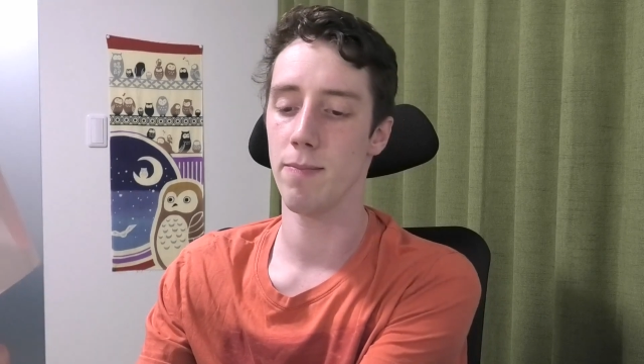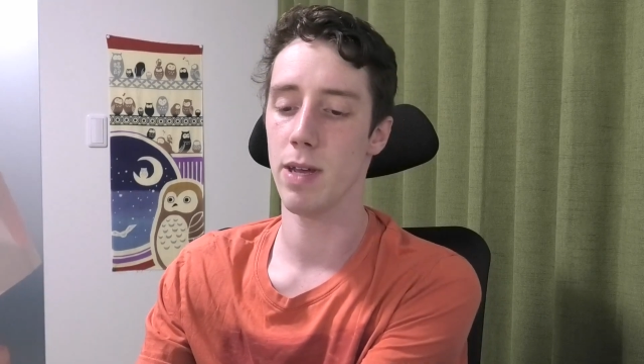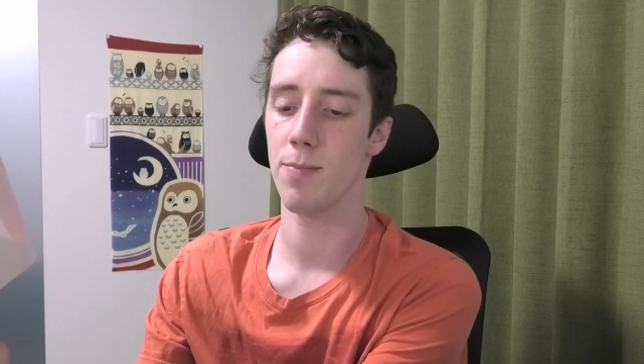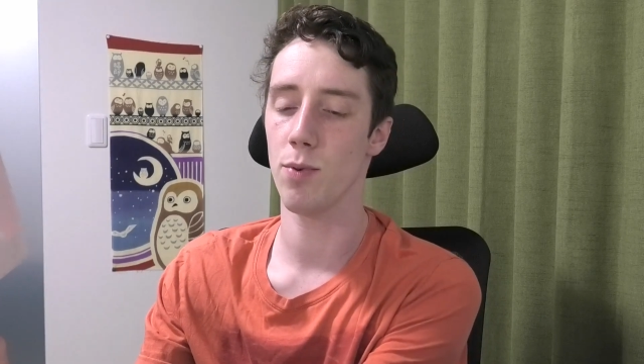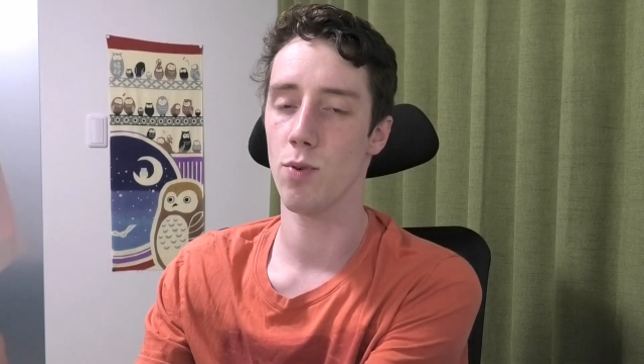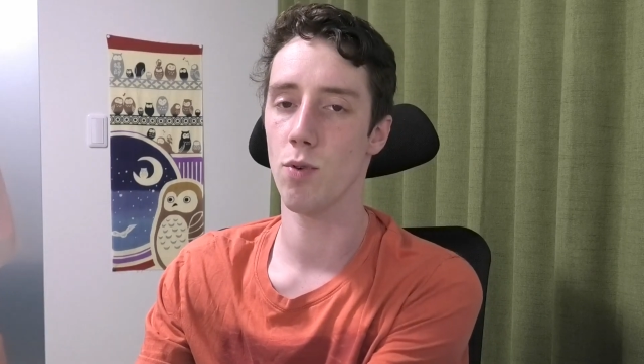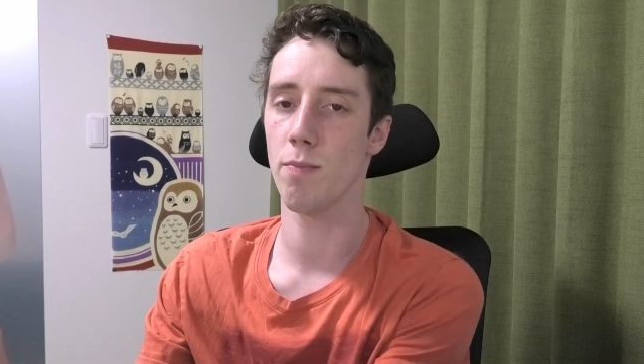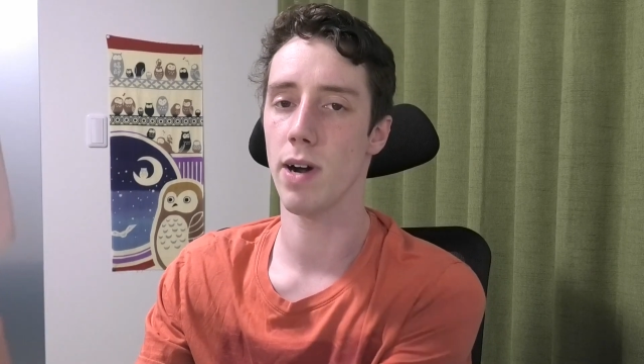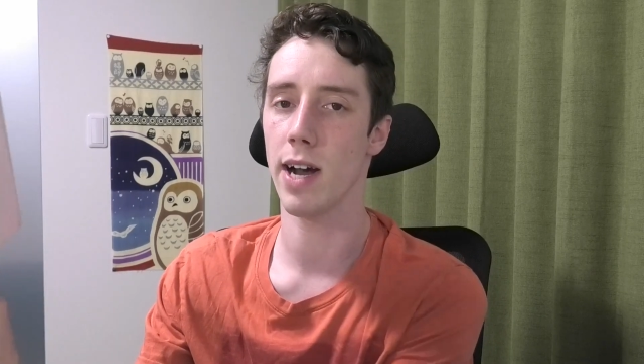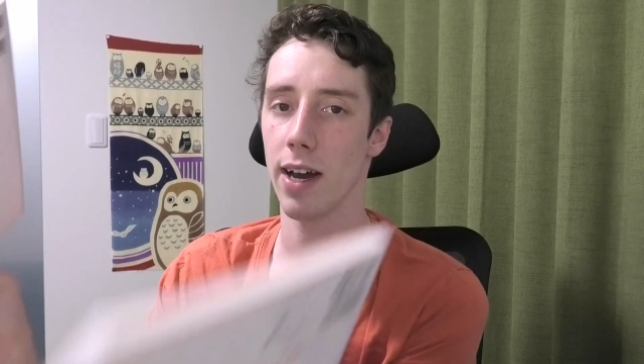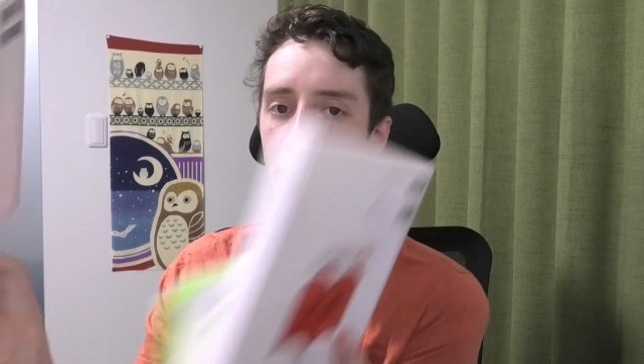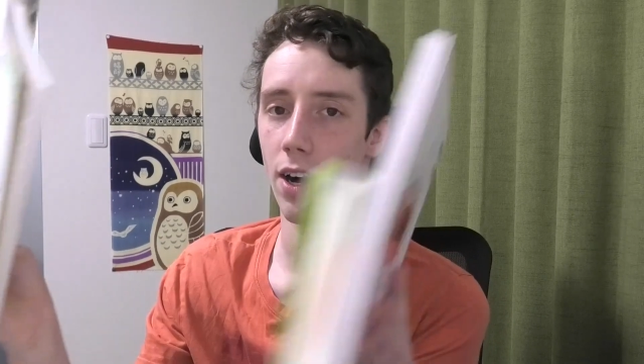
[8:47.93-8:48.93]
people who
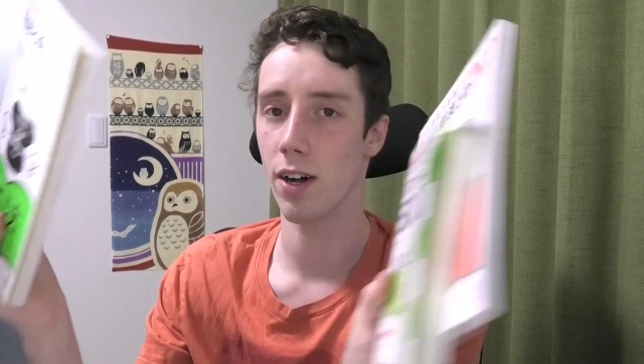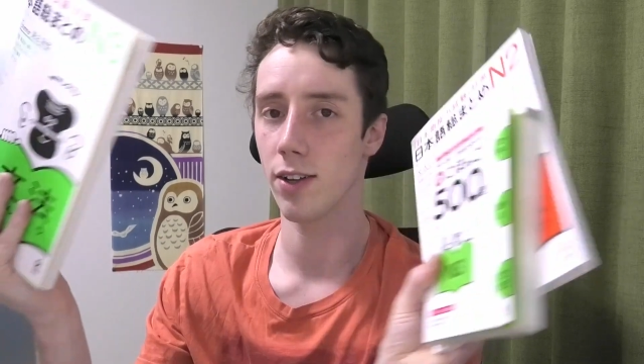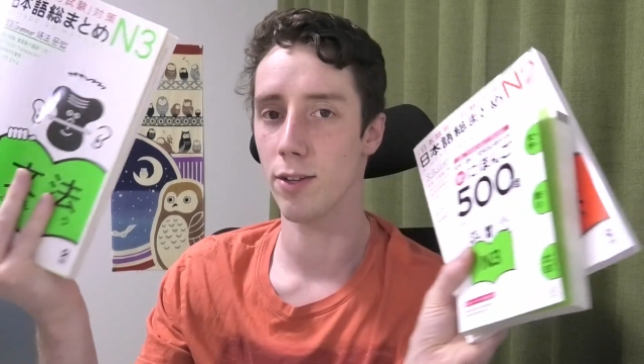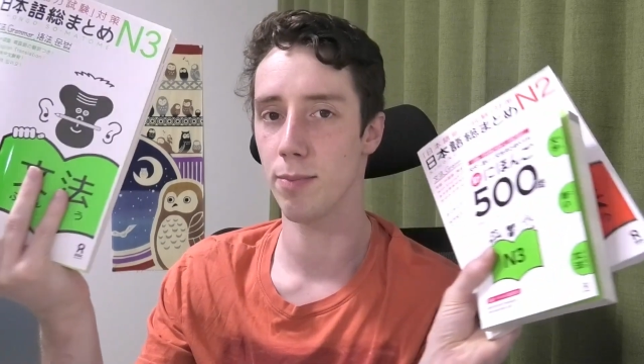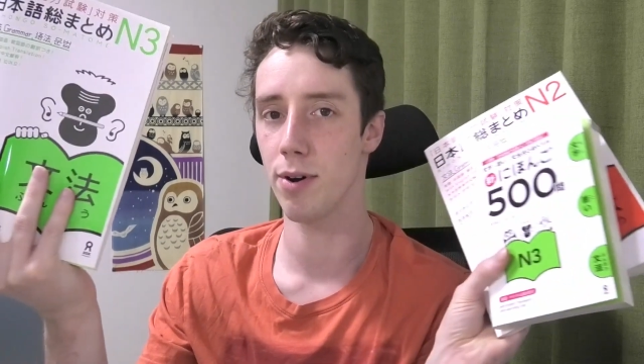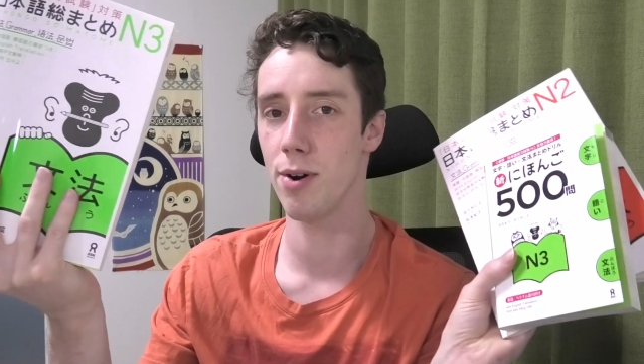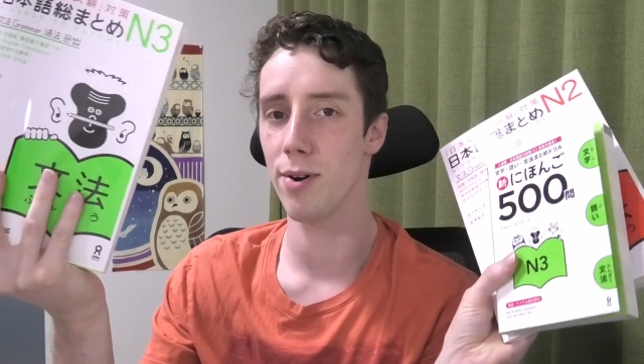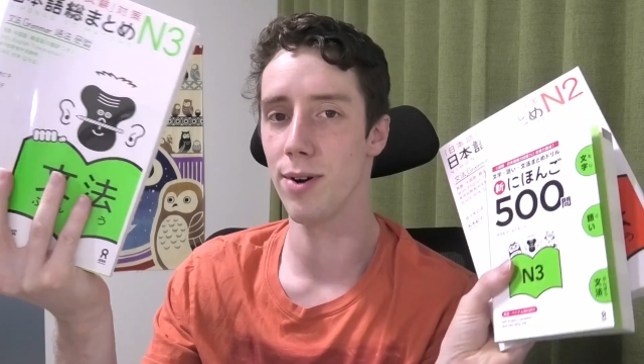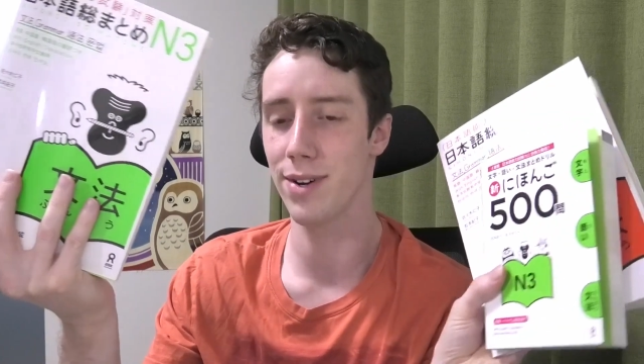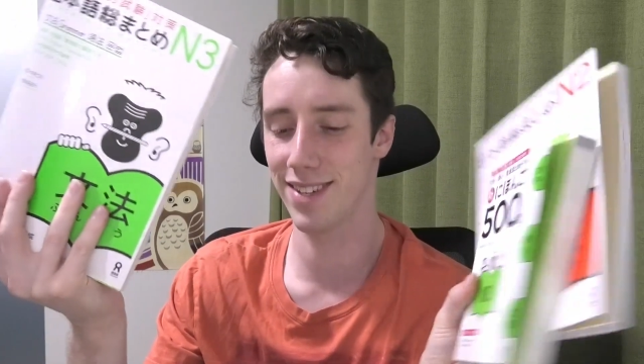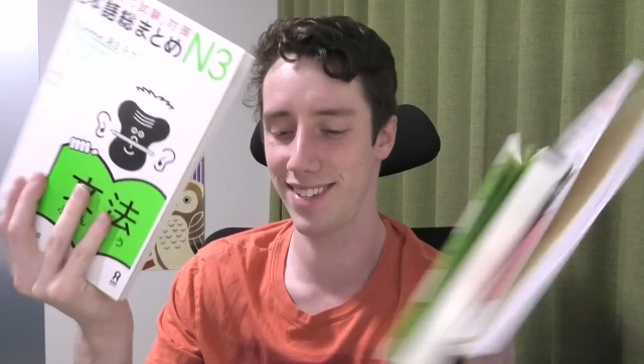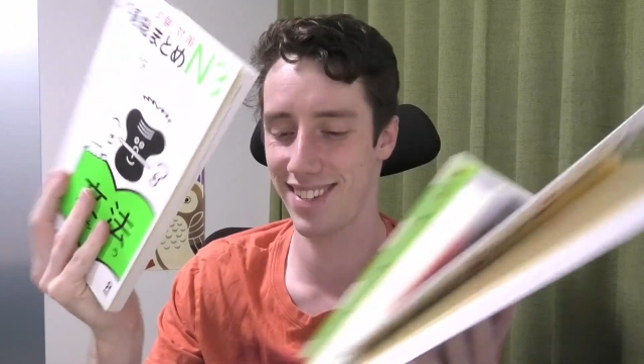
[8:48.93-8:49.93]
buy all the
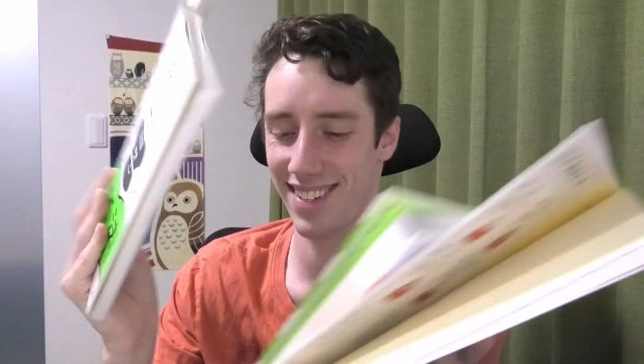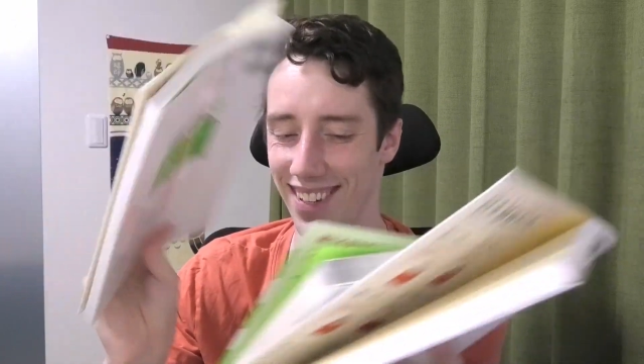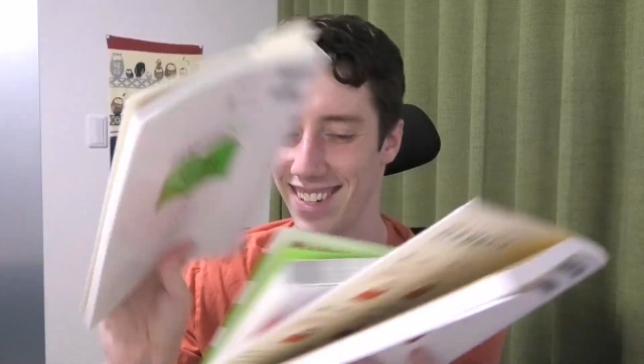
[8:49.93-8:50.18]
books.